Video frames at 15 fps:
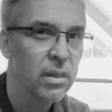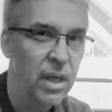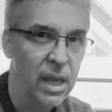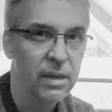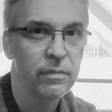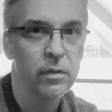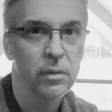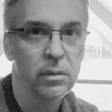
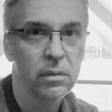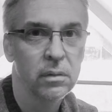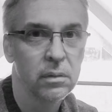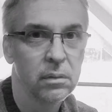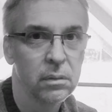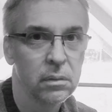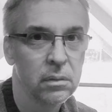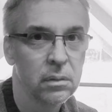thankful
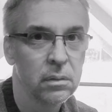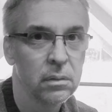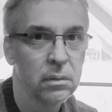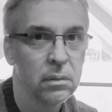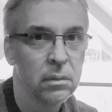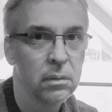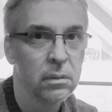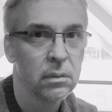
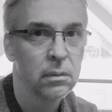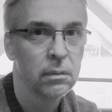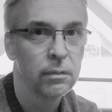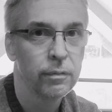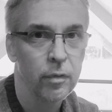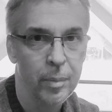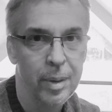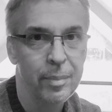
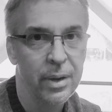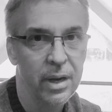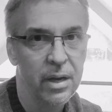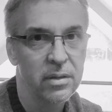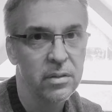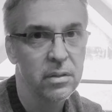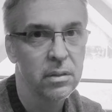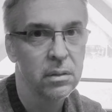for my
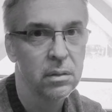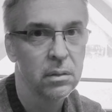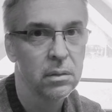past?